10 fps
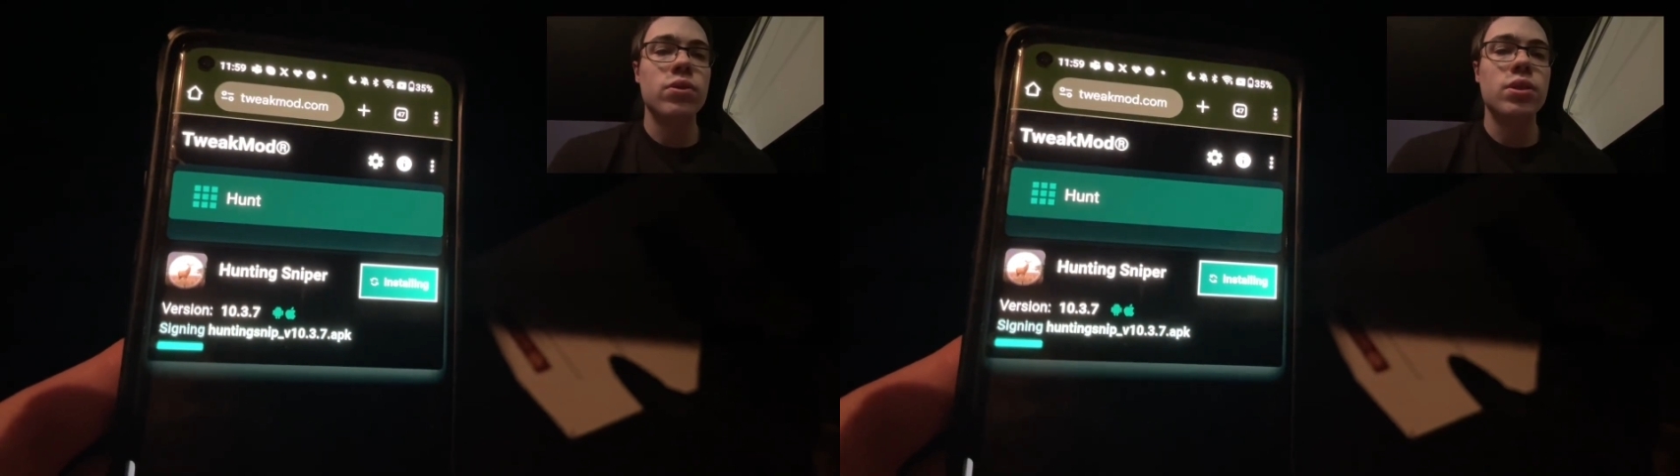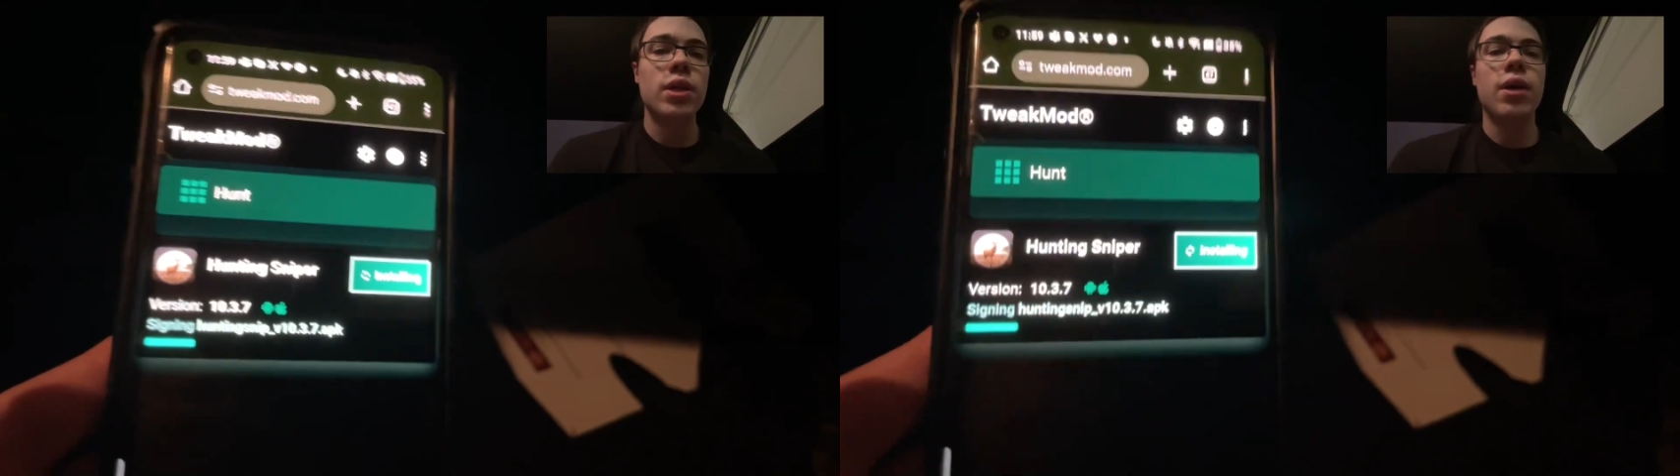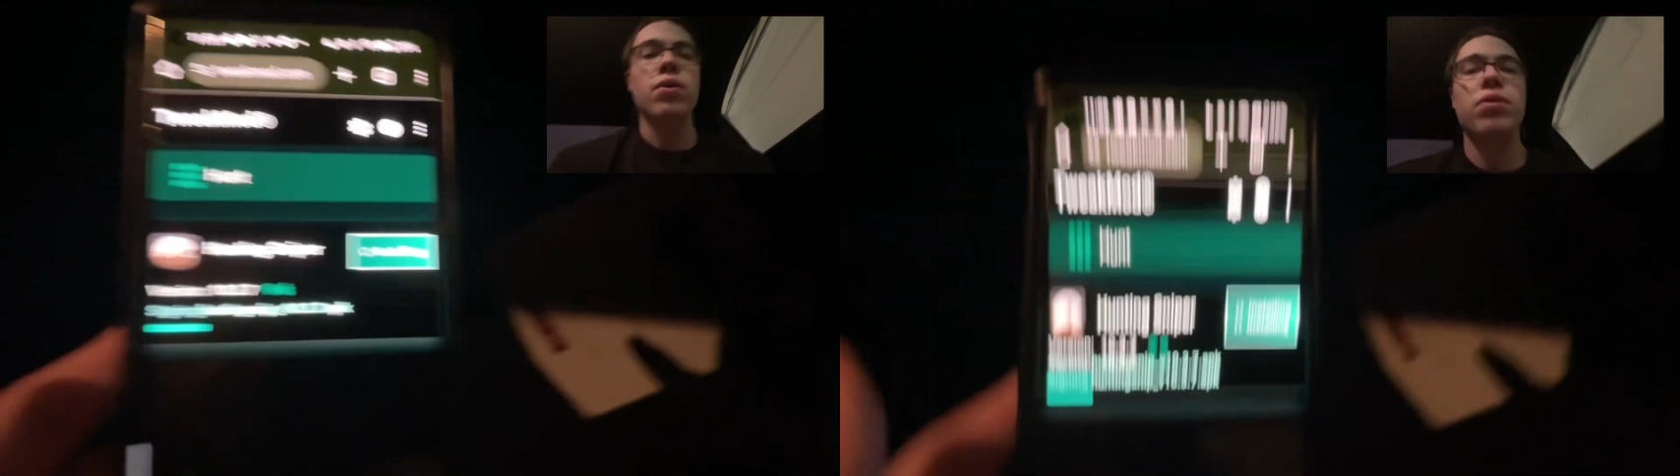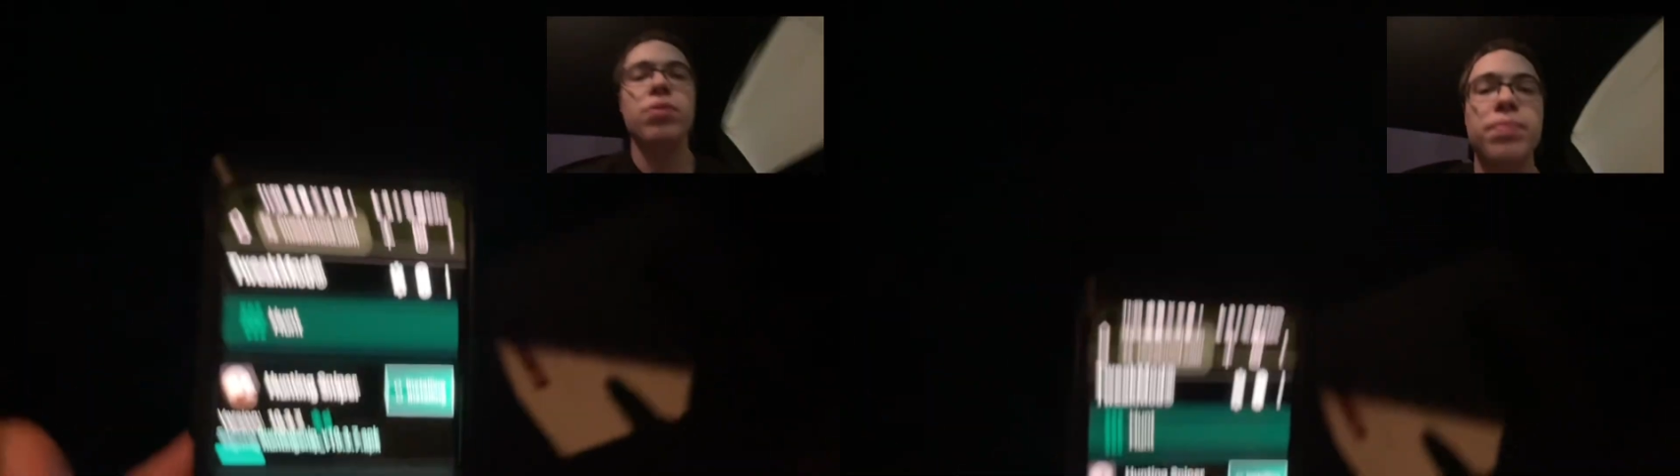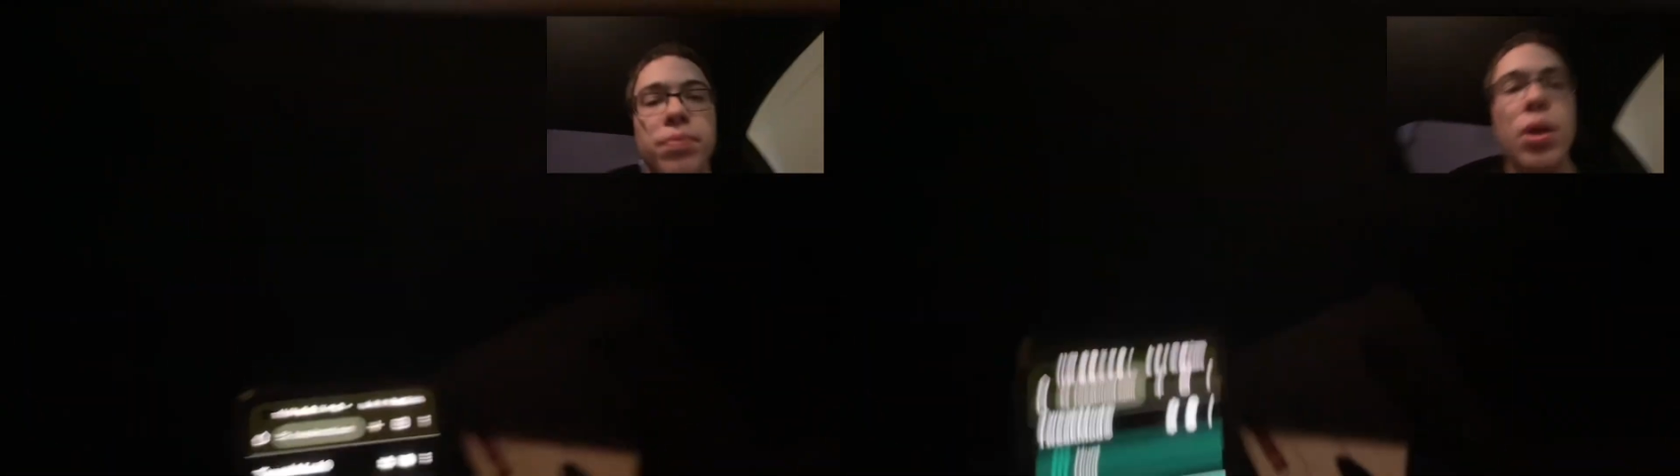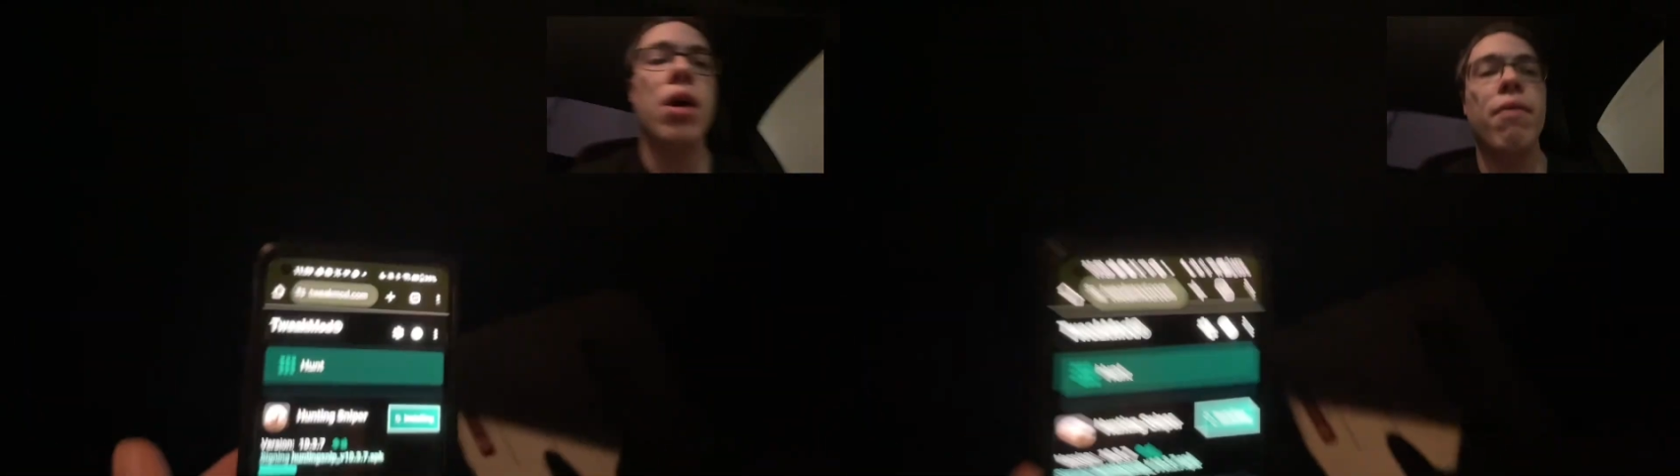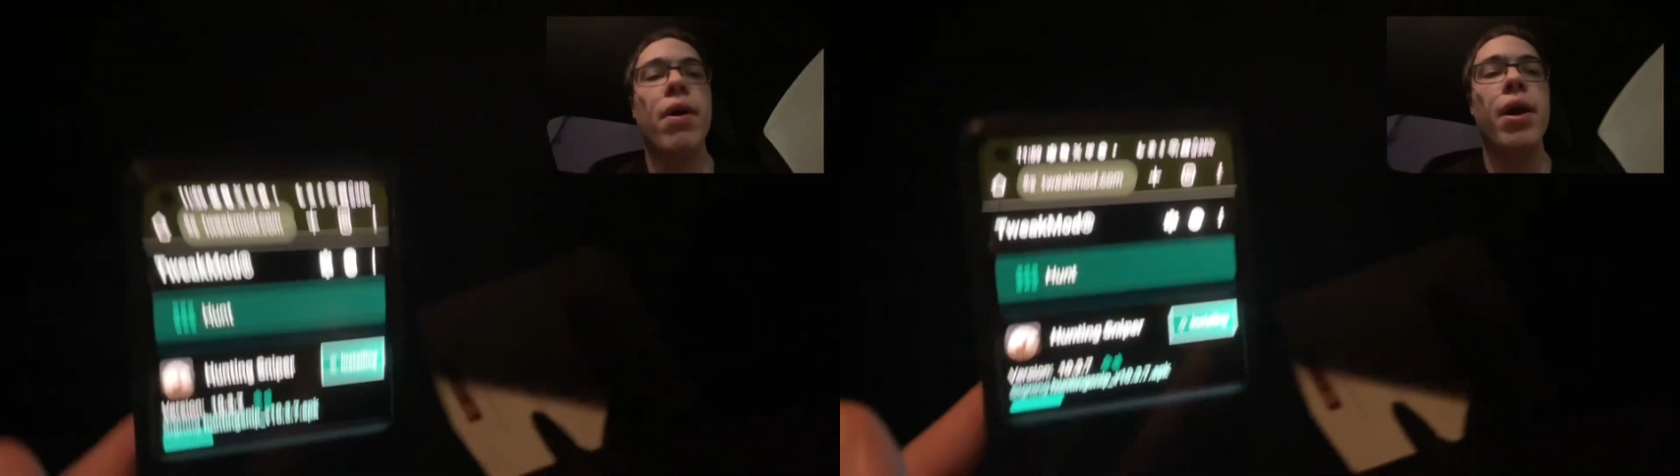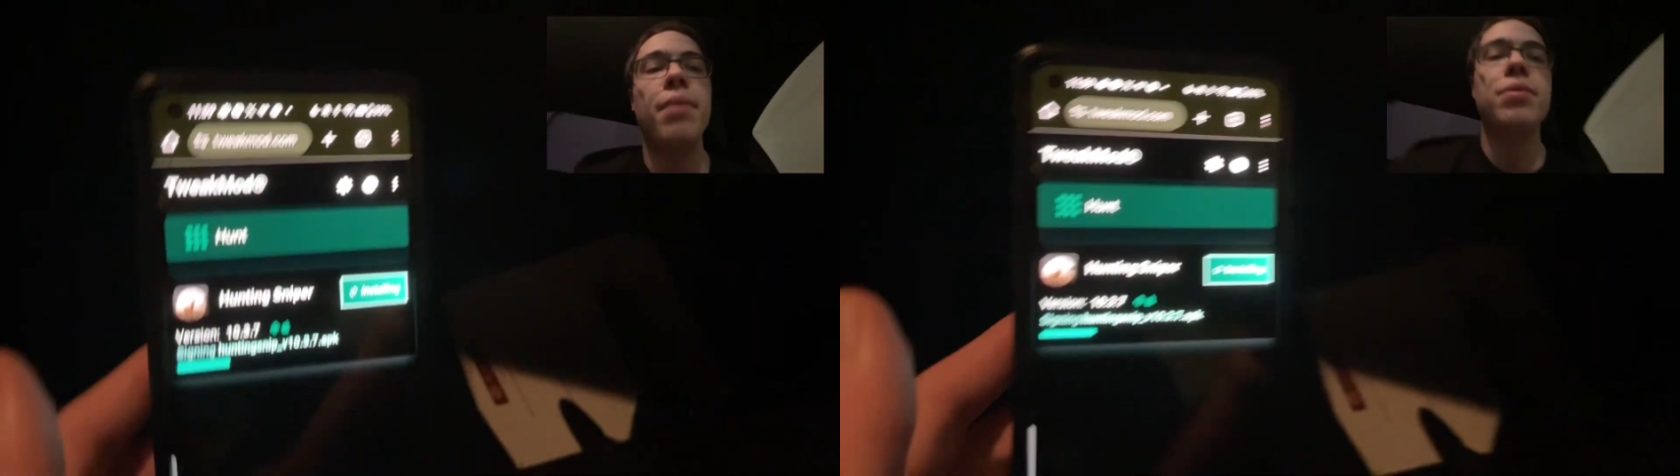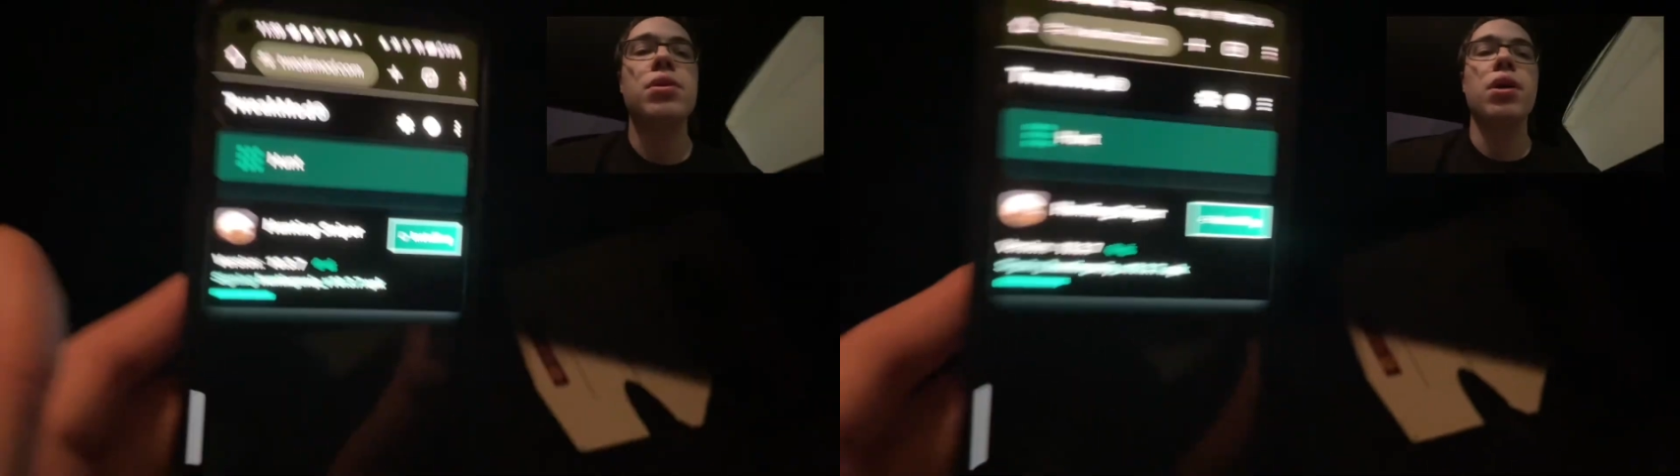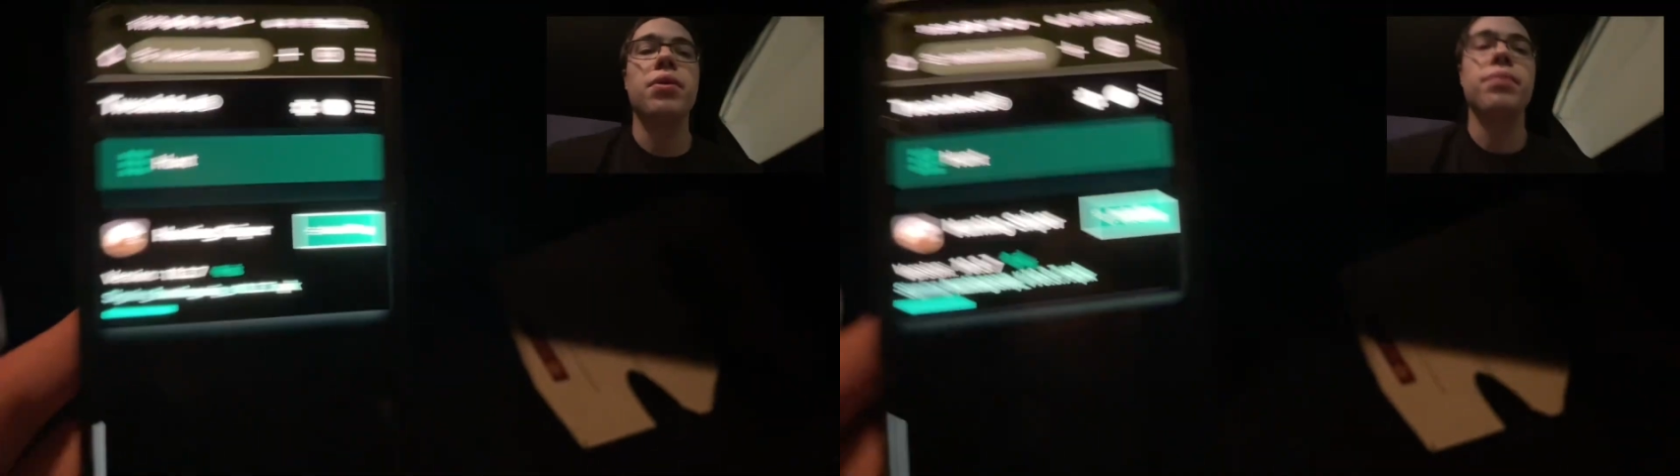to download. All right,
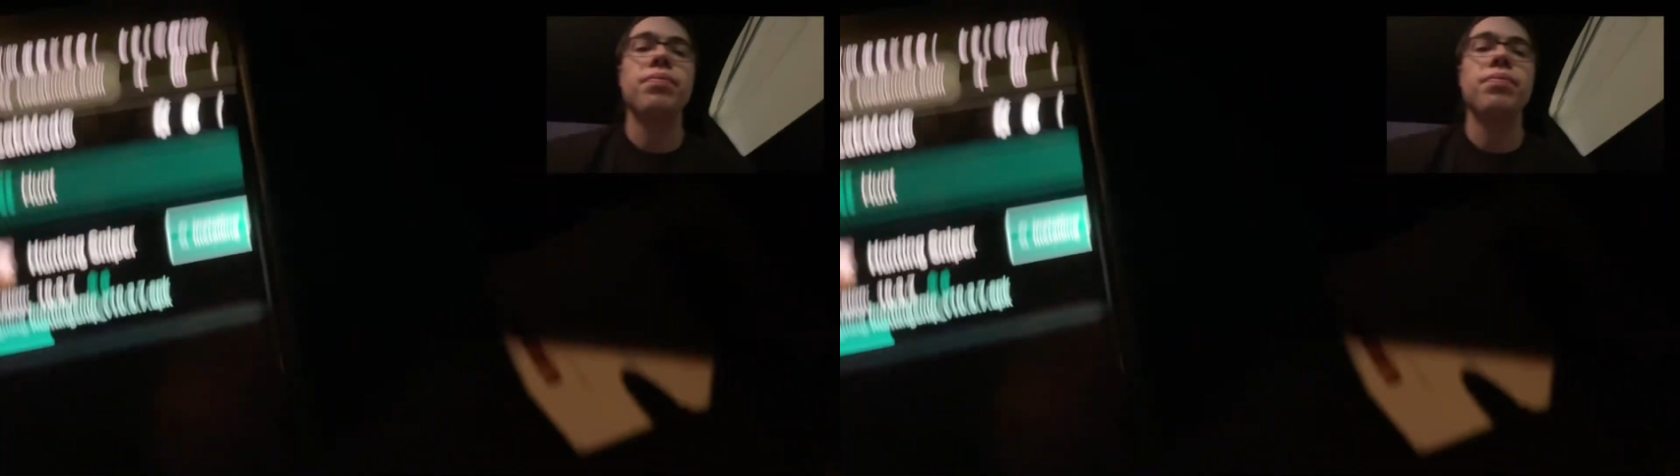so